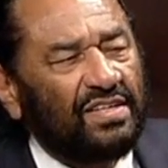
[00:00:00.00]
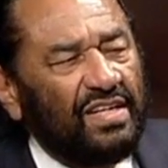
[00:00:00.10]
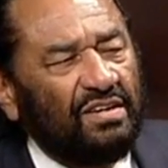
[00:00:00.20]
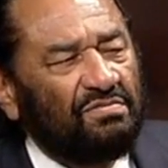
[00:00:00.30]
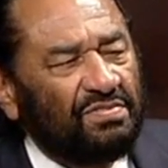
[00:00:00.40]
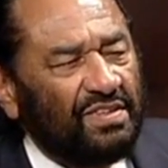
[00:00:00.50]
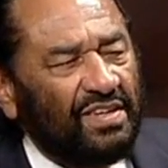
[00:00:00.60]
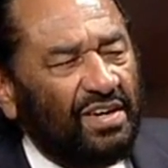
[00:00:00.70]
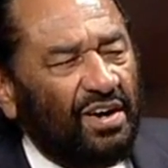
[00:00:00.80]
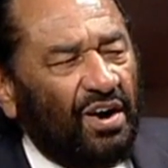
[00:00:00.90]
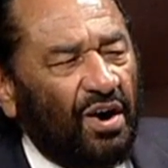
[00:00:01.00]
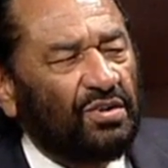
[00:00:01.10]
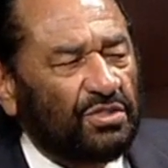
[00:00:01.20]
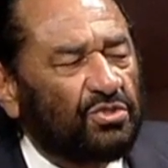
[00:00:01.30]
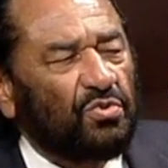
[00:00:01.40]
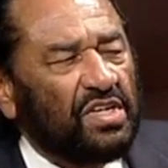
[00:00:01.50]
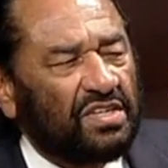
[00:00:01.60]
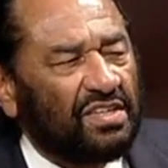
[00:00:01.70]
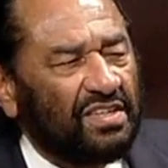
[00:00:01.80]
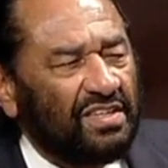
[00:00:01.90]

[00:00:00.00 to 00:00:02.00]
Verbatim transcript: live on a street